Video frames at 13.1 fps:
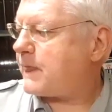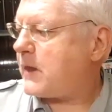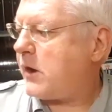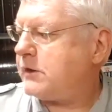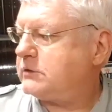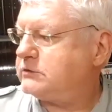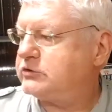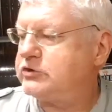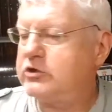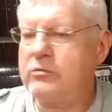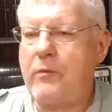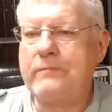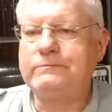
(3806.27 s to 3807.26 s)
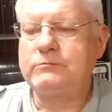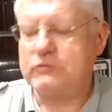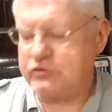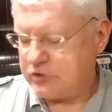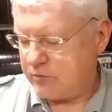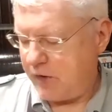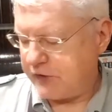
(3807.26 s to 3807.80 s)
And
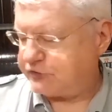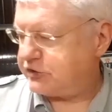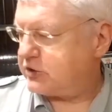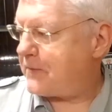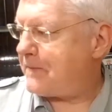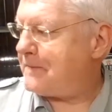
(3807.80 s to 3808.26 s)
sit in my chair.